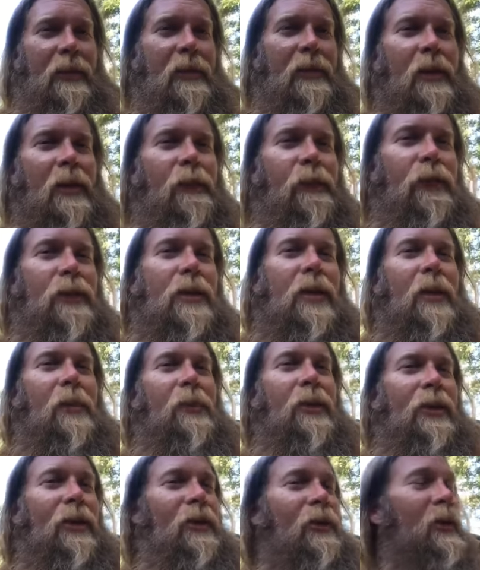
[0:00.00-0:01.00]
sorry for
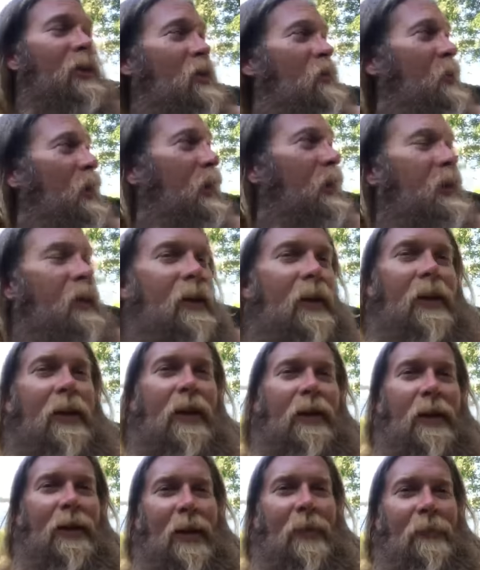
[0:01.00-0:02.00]
some of the noise, but
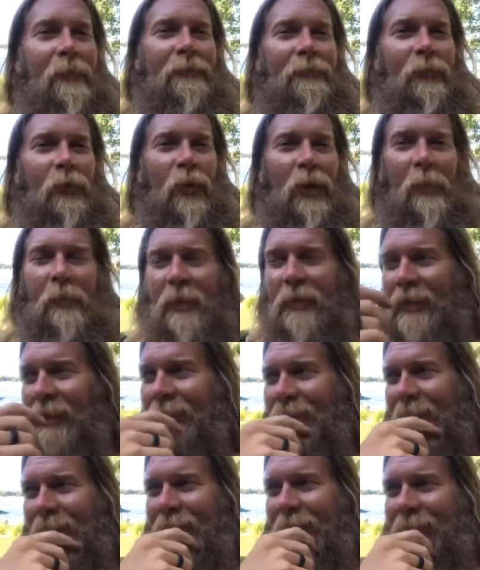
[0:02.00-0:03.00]
um, we're up at the
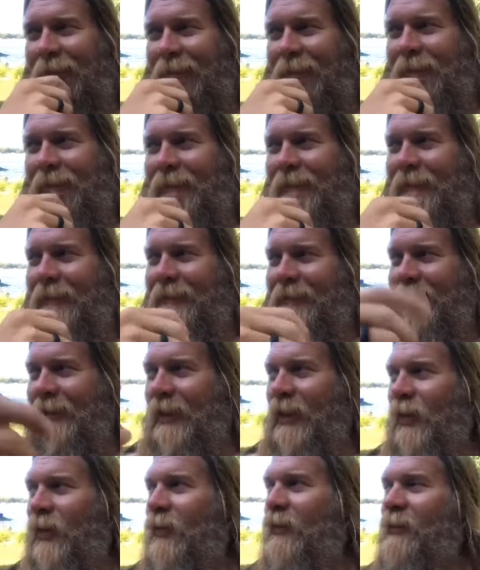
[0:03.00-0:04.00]
lake, and
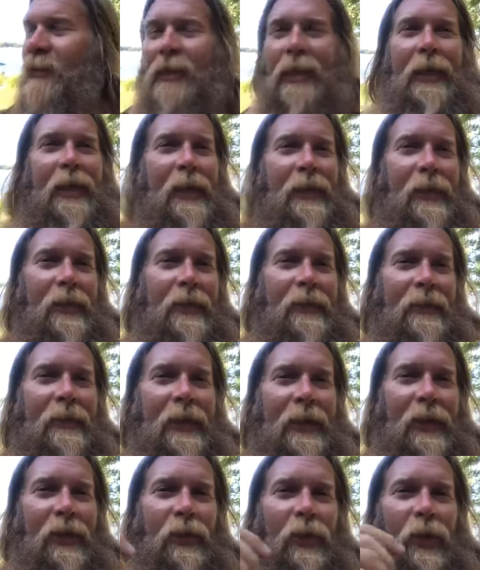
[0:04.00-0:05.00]
you know, I had to
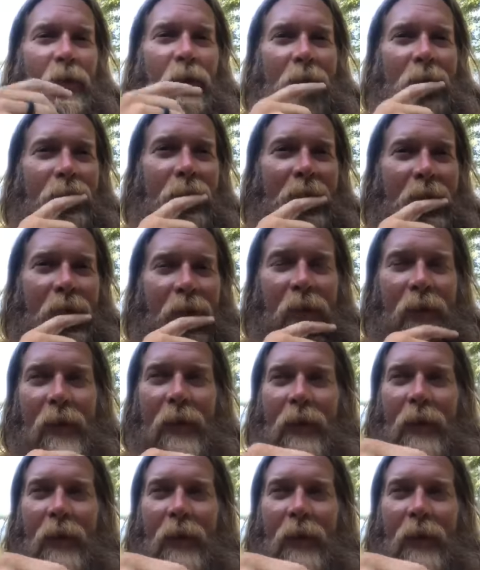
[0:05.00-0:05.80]
I had to do a quick video.